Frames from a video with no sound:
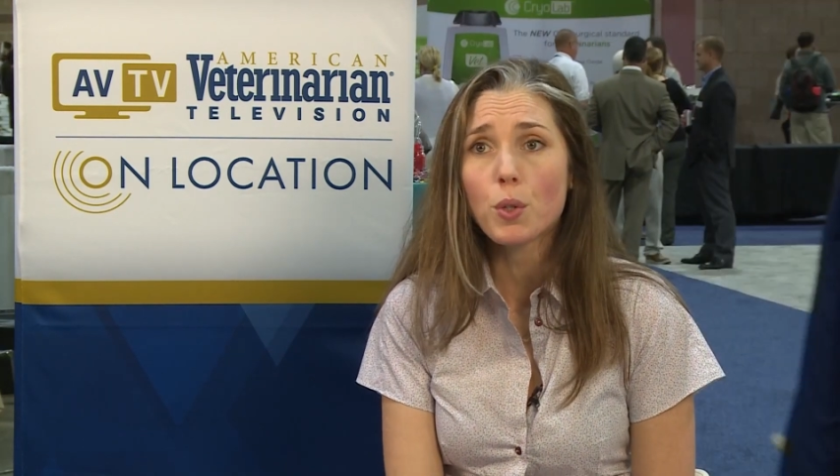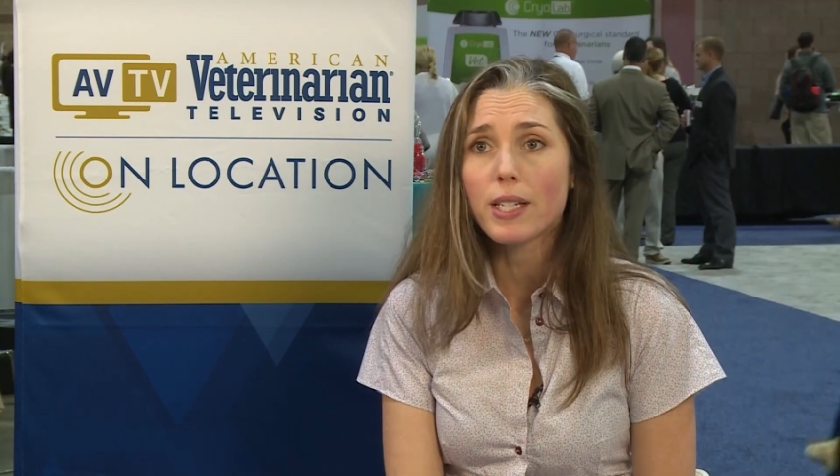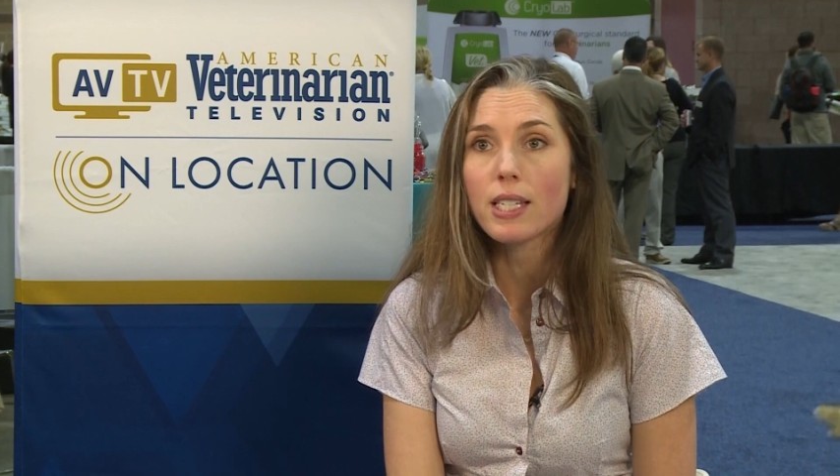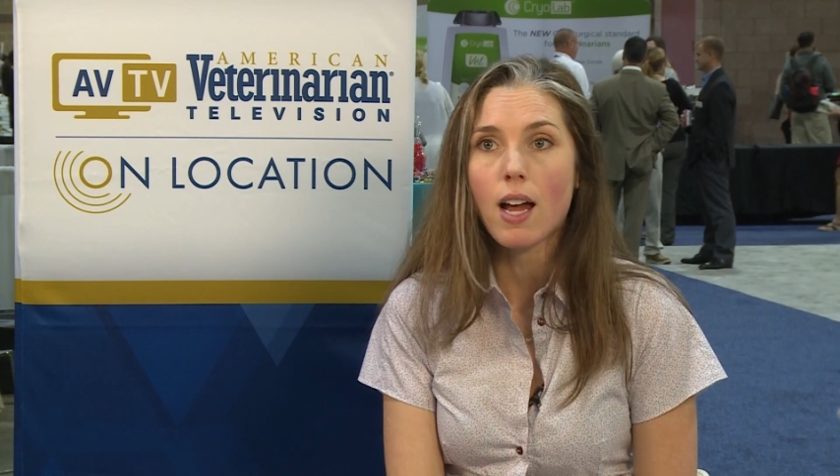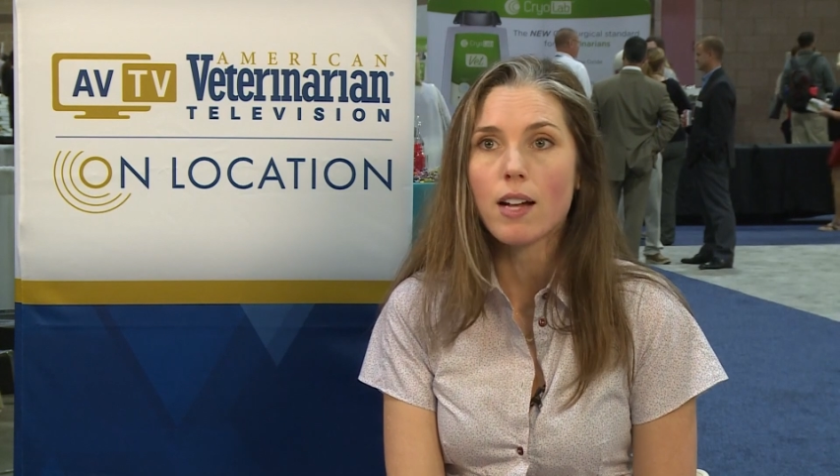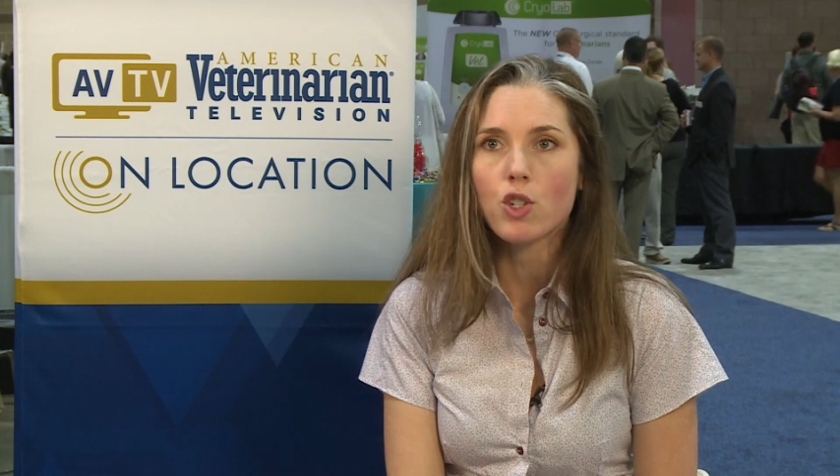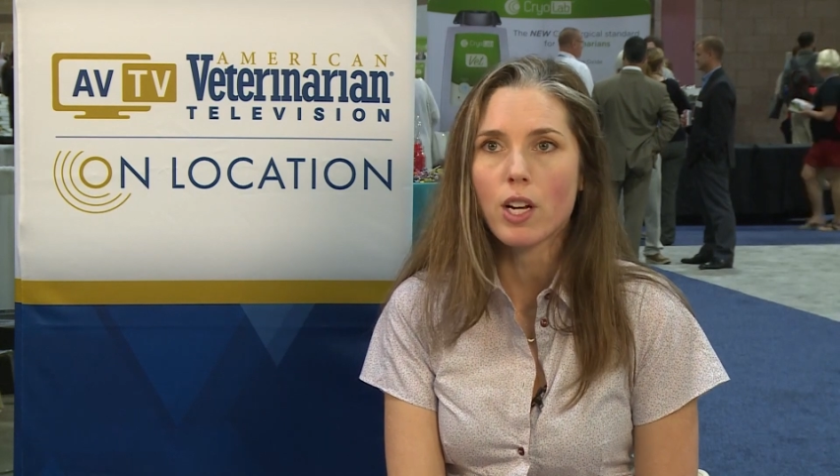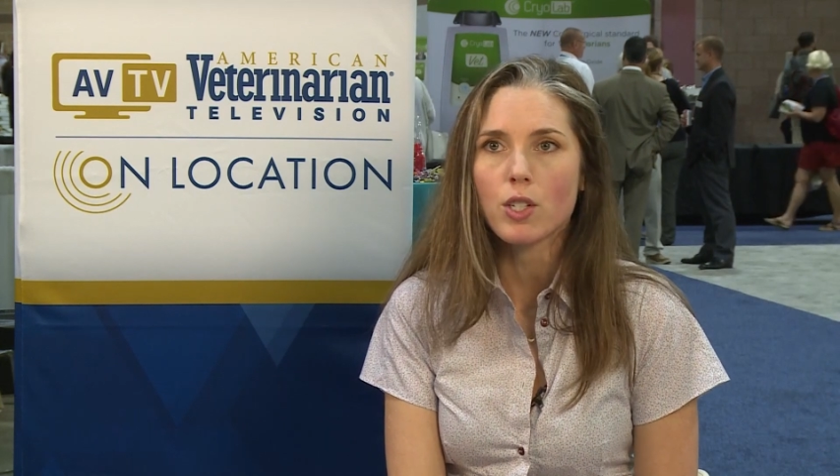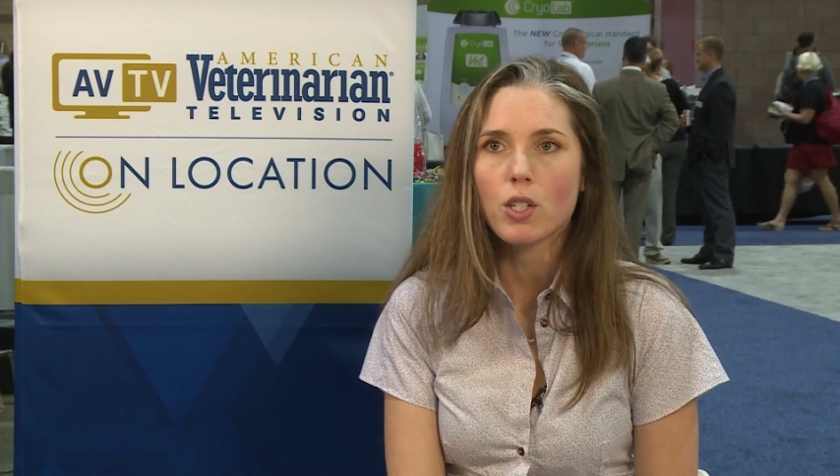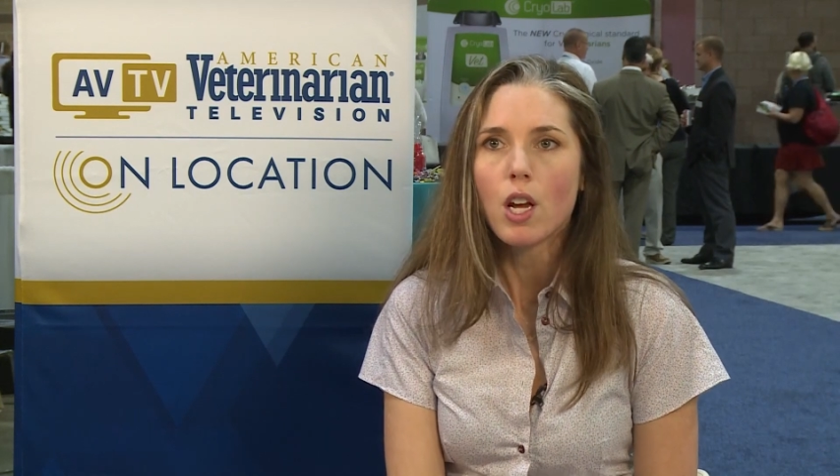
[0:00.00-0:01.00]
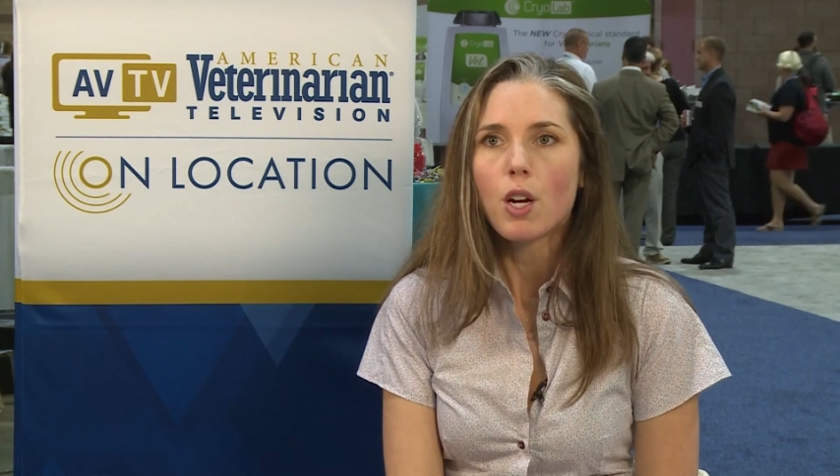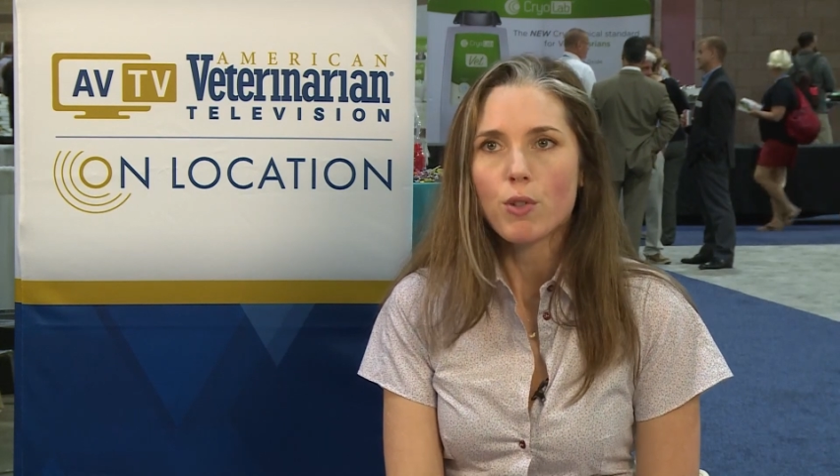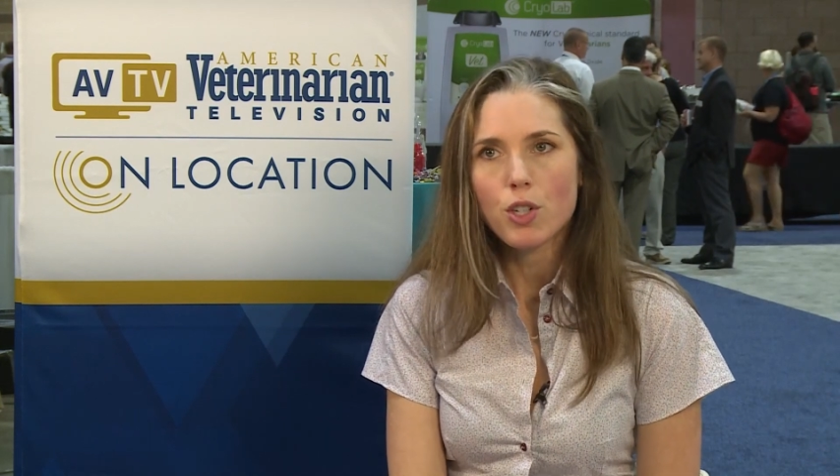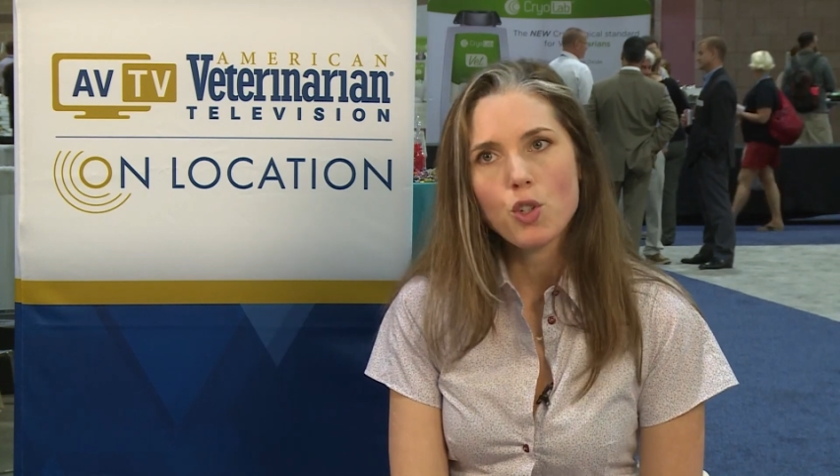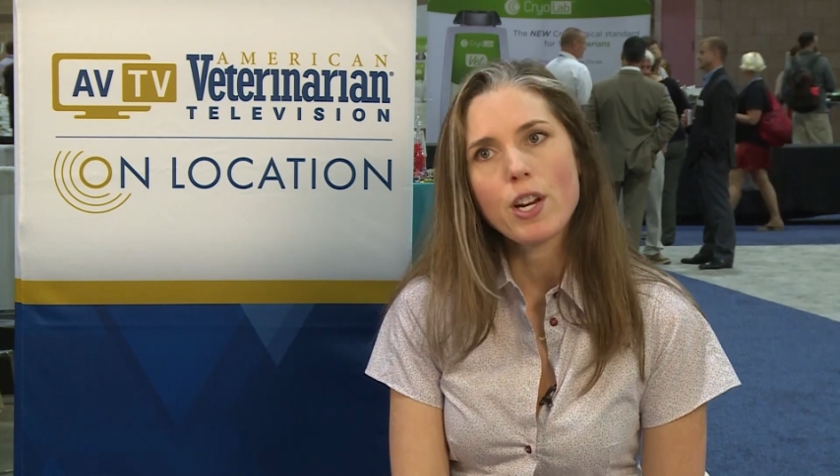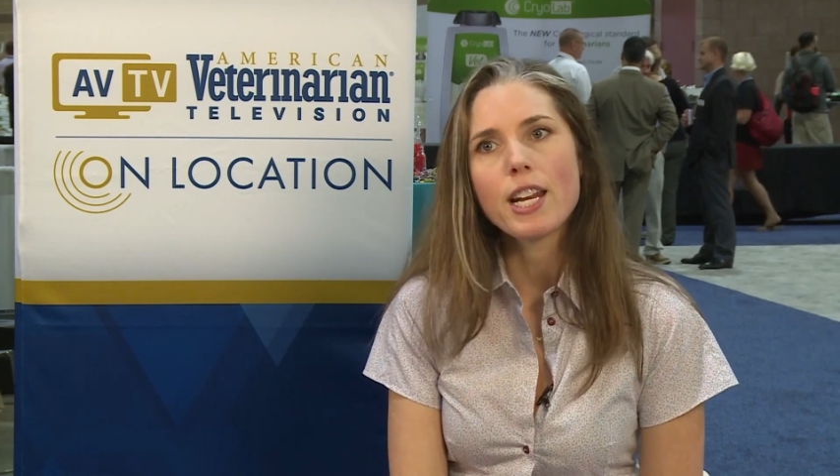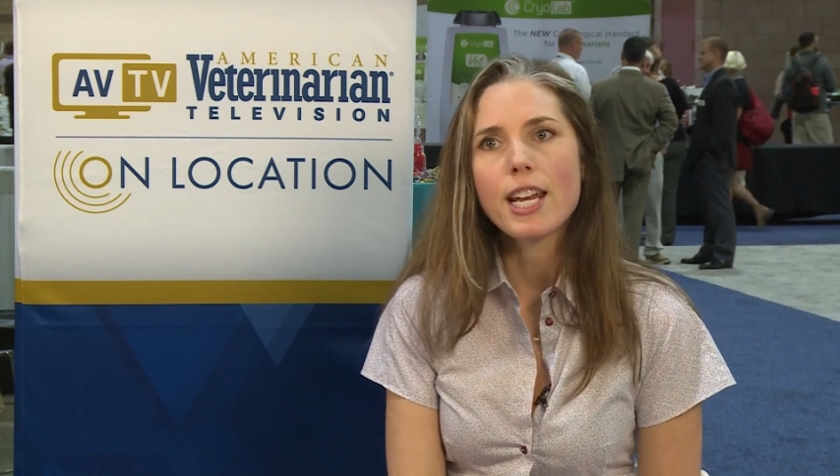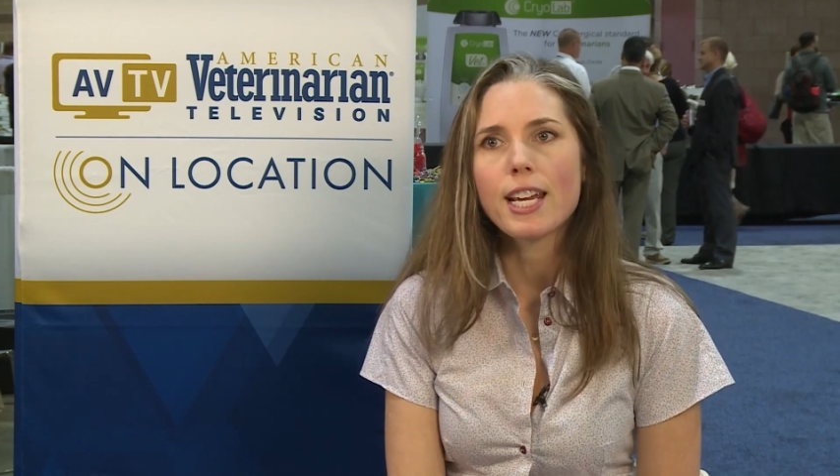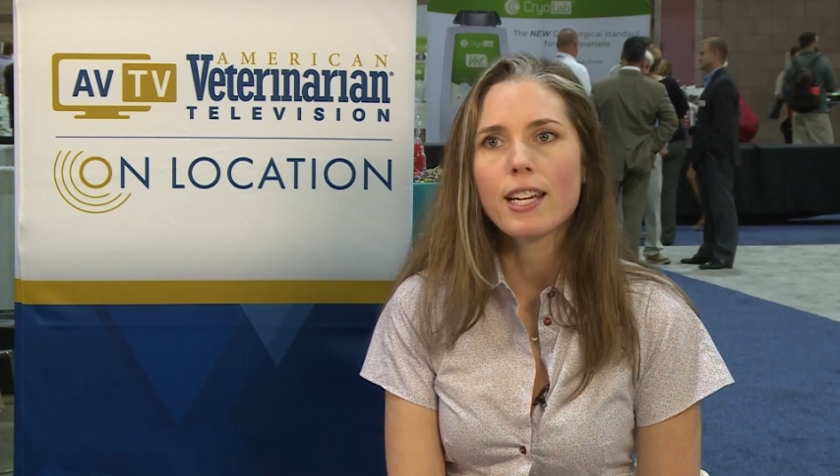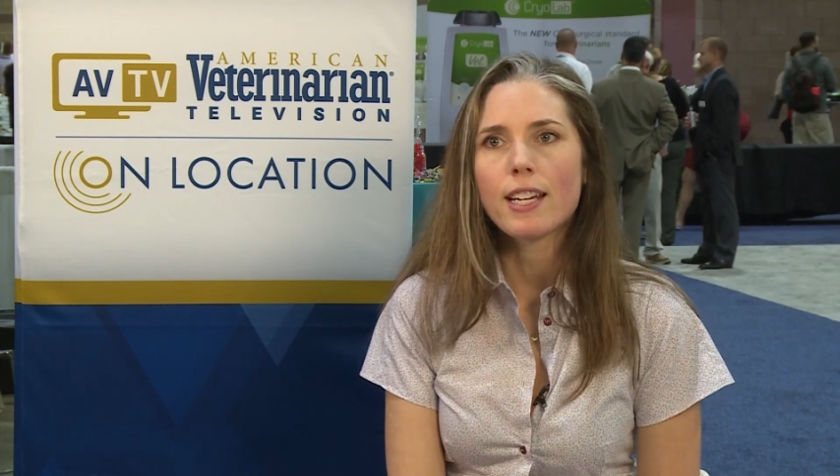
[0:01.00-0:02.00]
It's not just
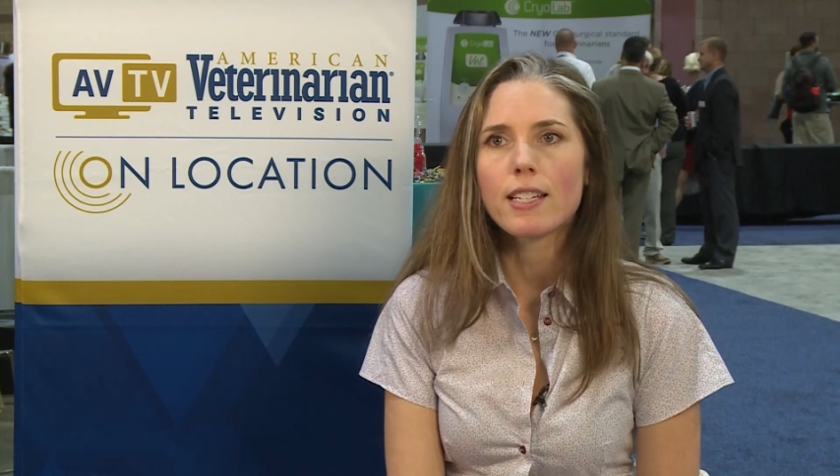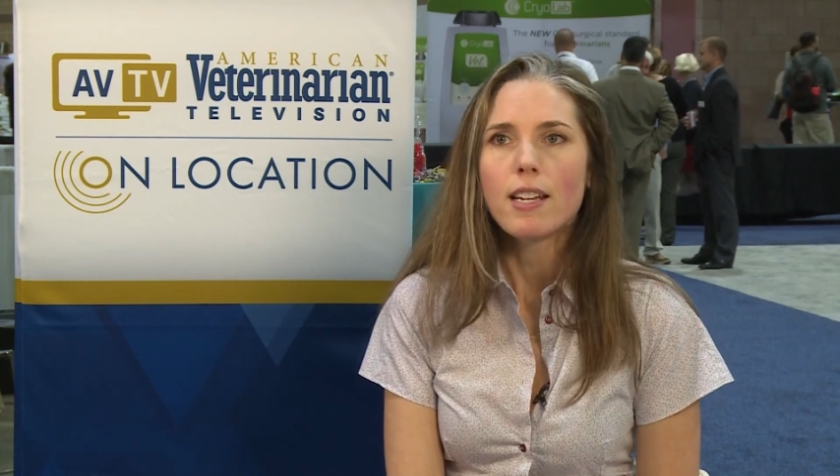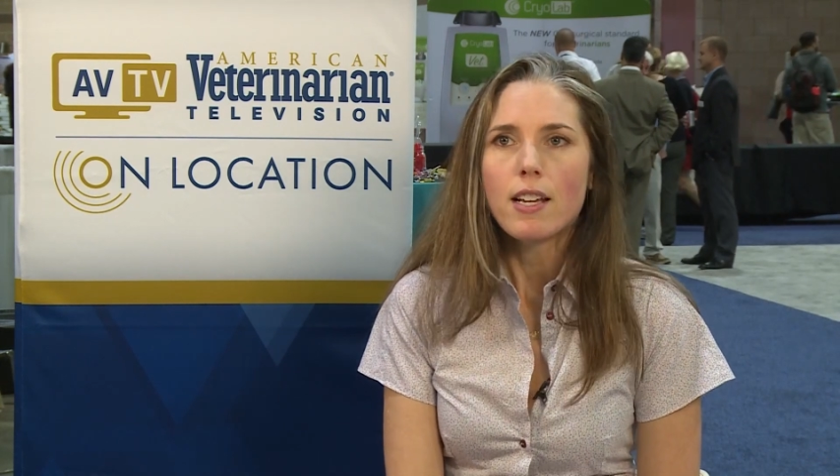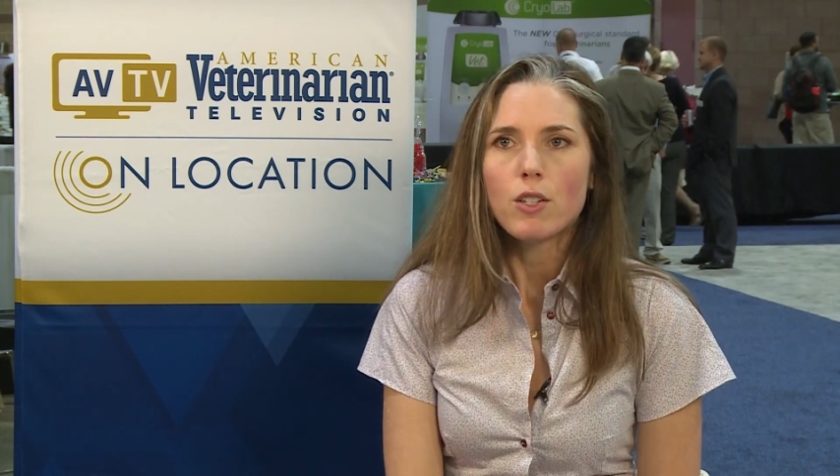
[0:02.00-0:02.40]
restraining and